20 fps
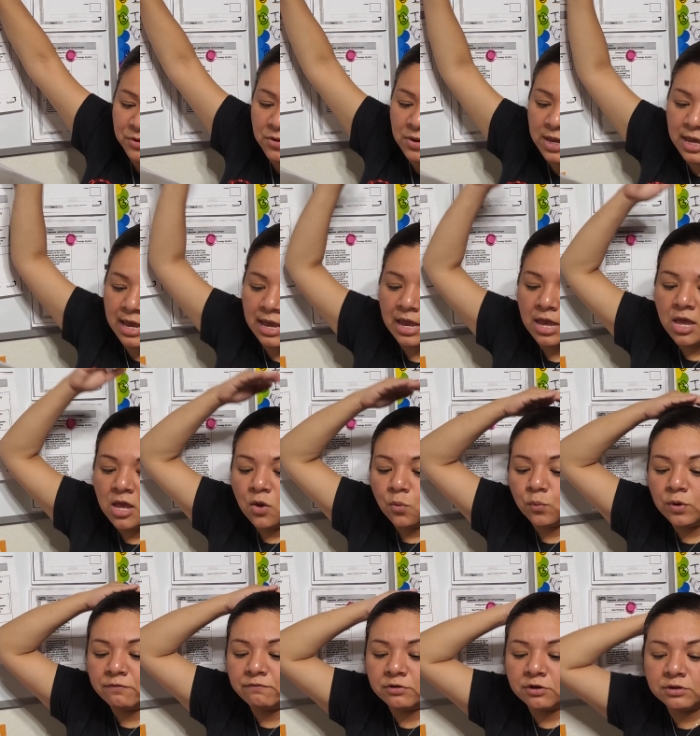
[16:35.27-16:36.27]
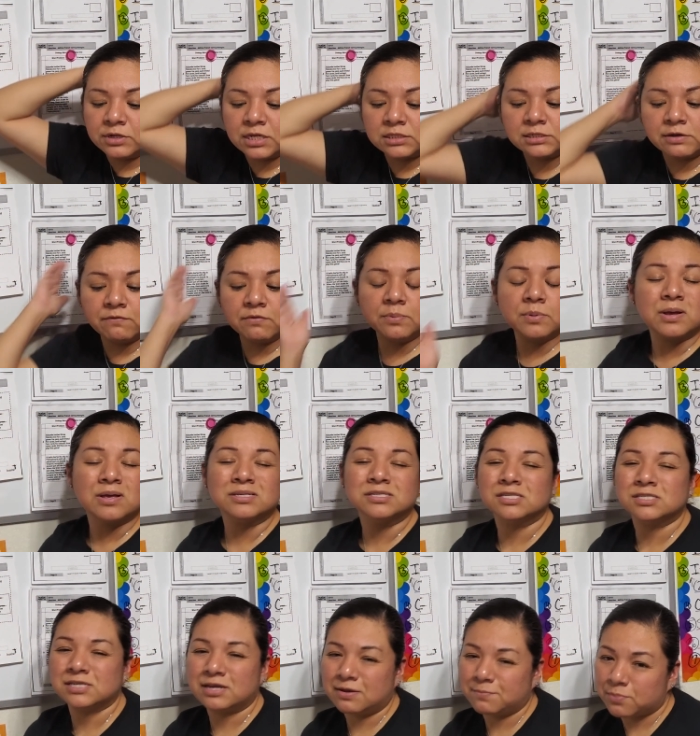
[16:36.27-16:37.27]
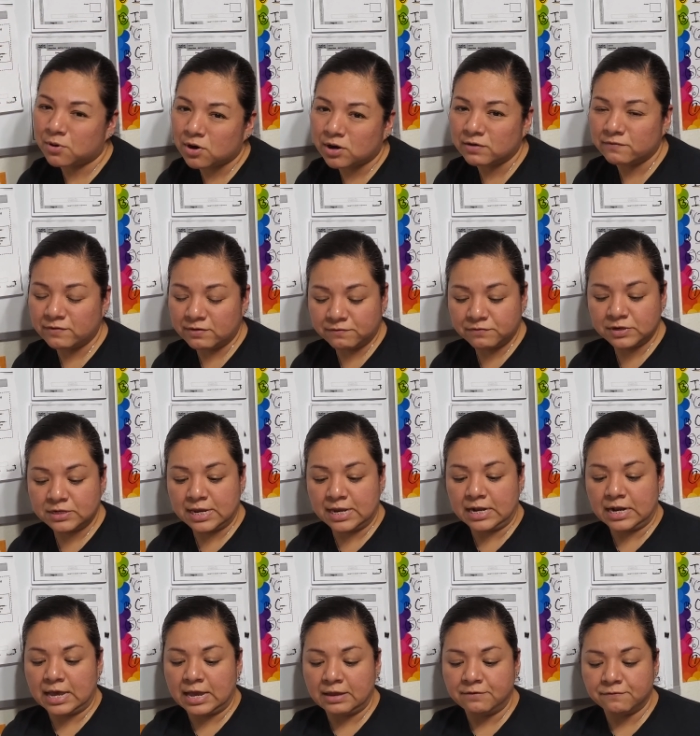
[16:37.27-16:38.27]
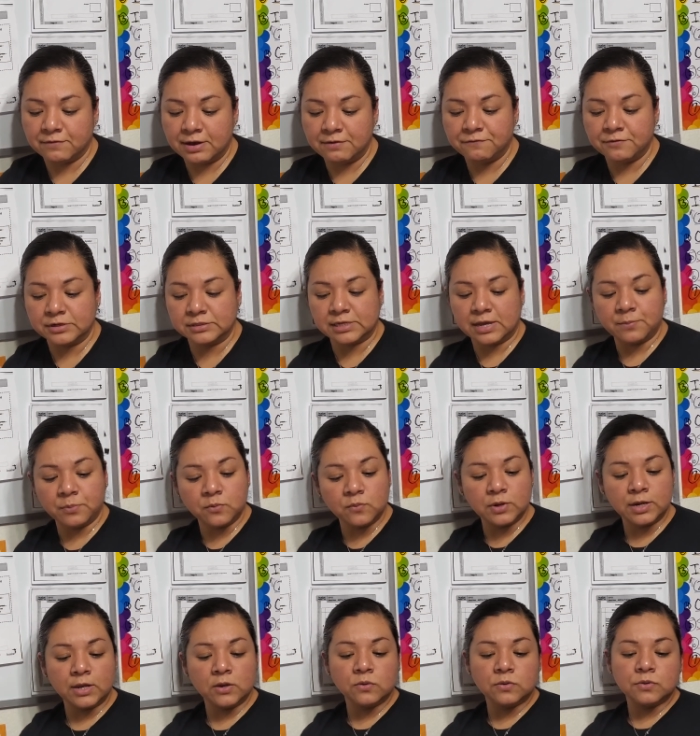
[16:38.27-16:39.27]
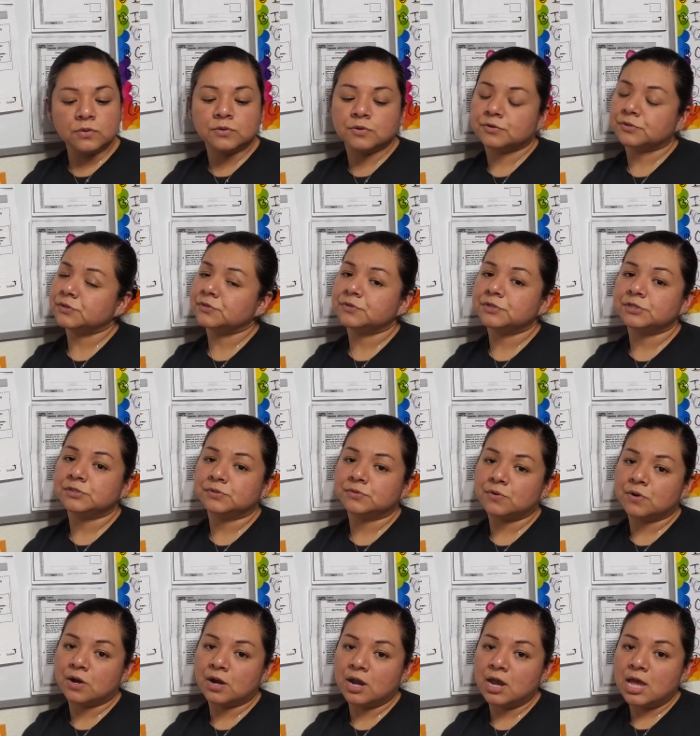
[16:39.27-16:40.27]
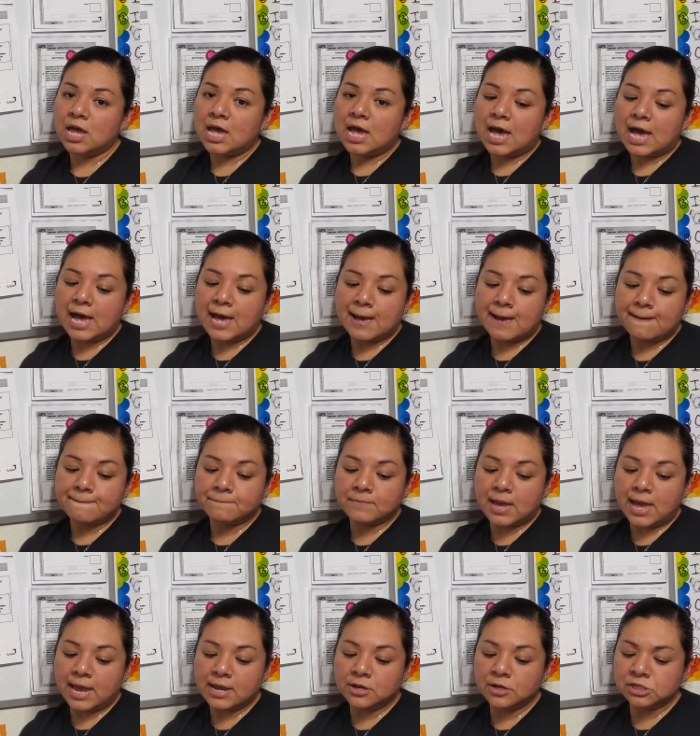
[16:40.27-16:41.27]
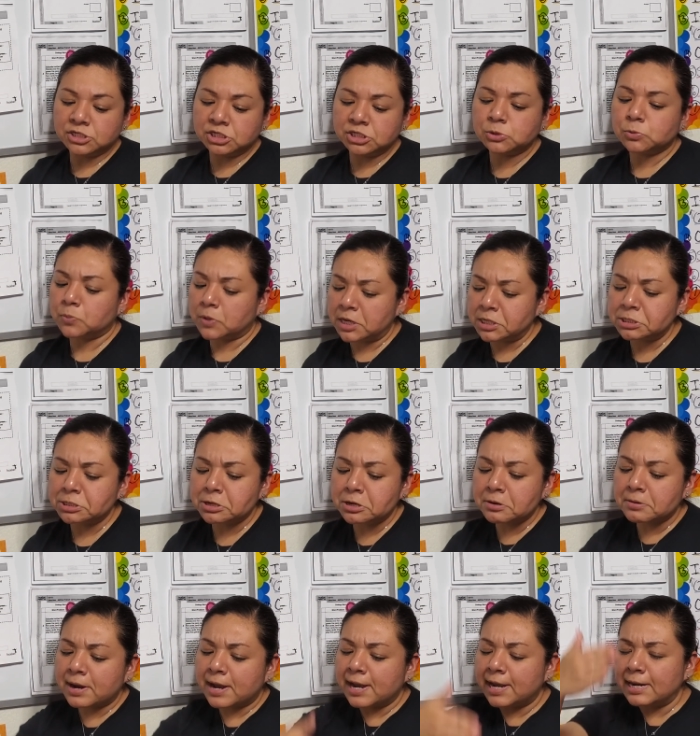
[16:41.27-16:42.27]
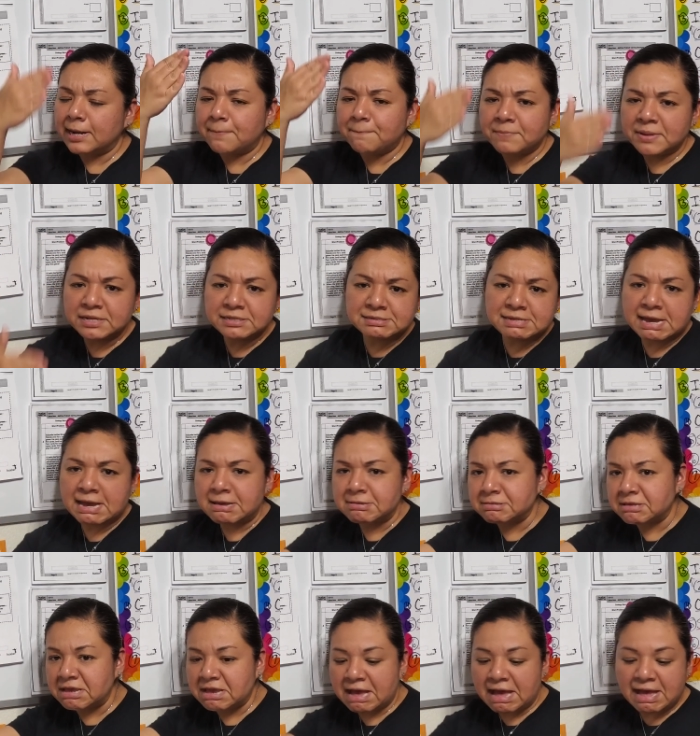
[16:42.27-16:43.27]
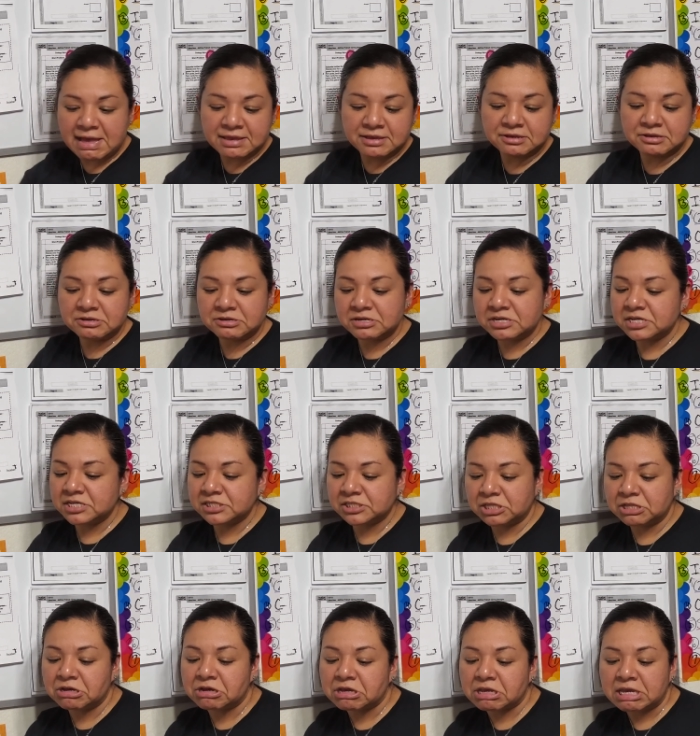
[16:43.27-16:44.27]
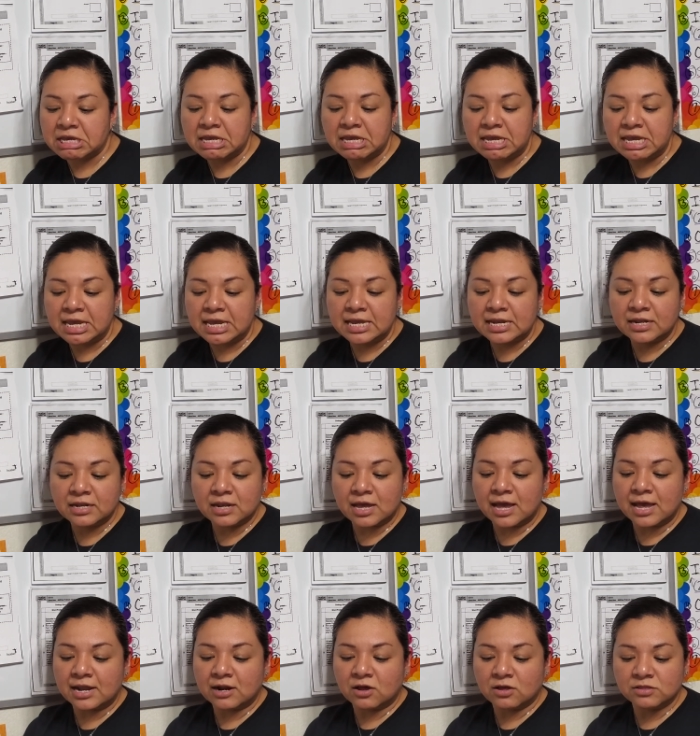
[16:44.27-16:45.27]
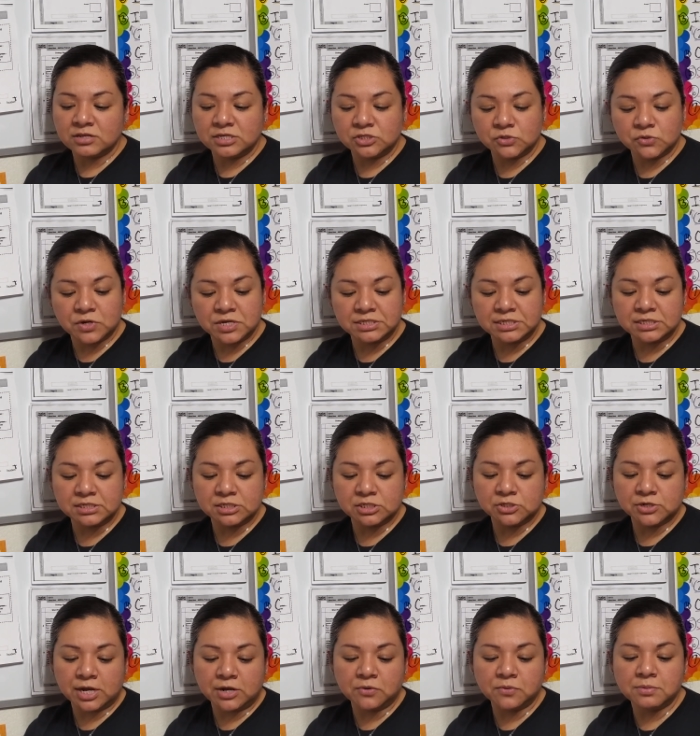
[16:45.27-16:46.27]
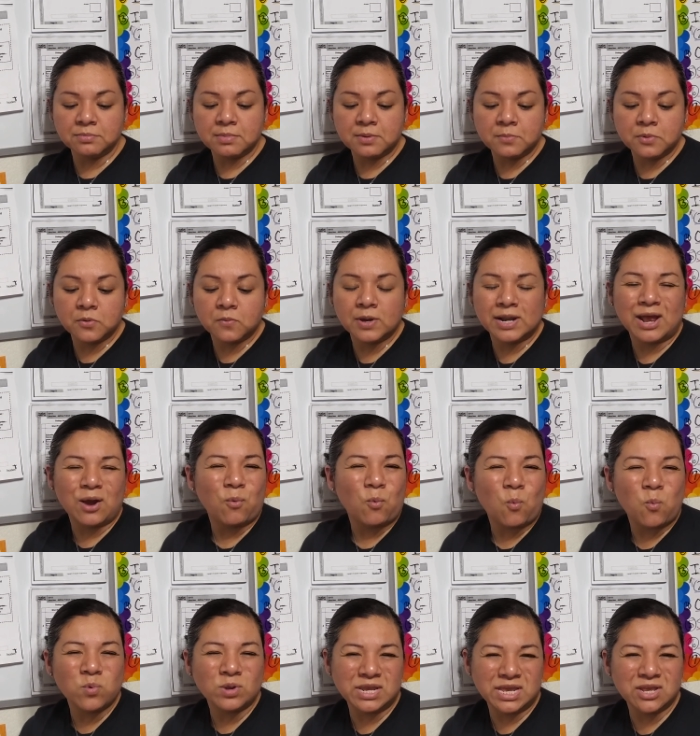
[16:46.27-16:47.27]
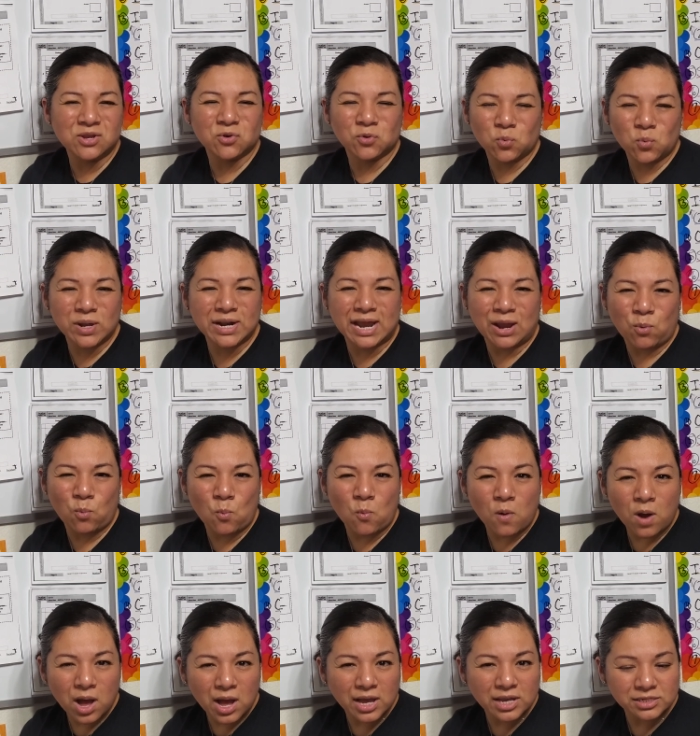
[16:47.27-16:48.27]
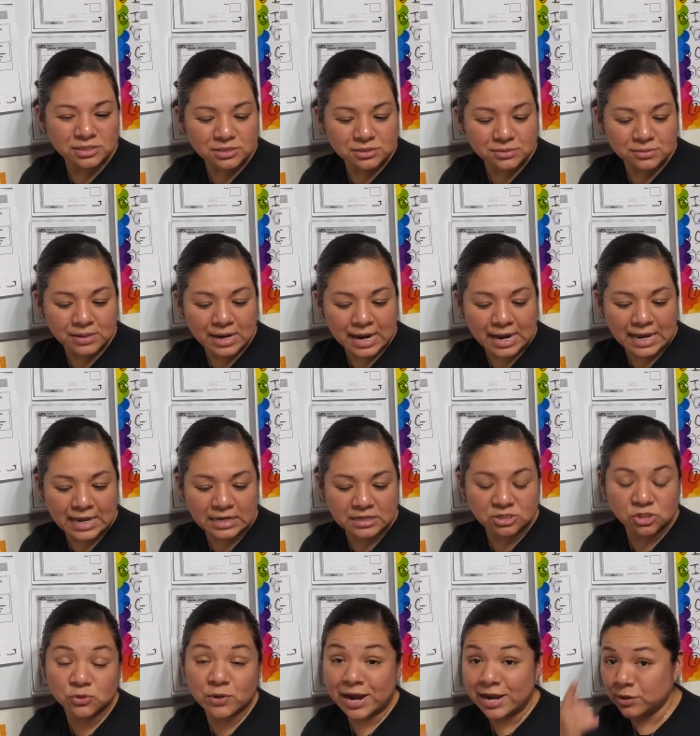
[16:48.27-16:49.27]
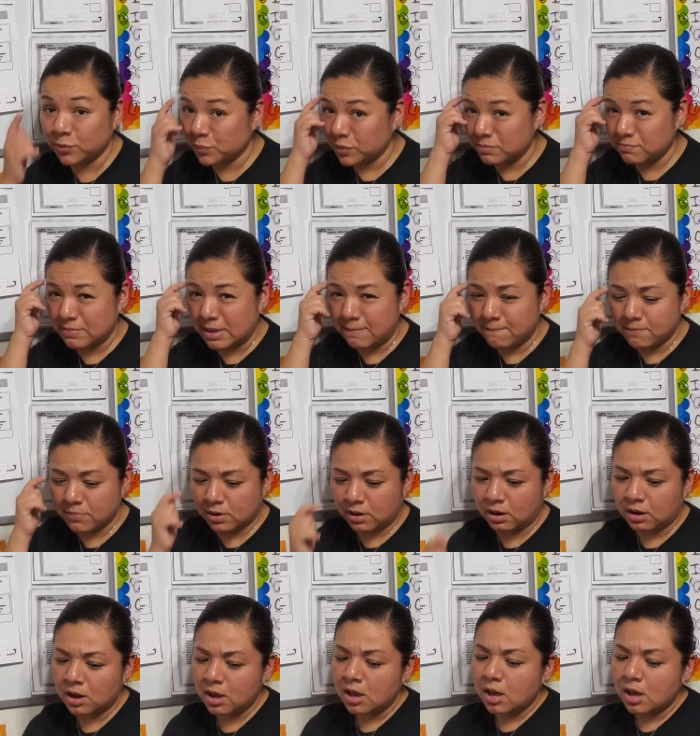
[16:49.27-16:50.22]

Okay, we've learned that self plans is part of everyday life, right? For example, when I go to the grocery store, um, I could just wander right up and down the aisles looking at all these choices and try to remember what I need or what I want, right? Try to remember.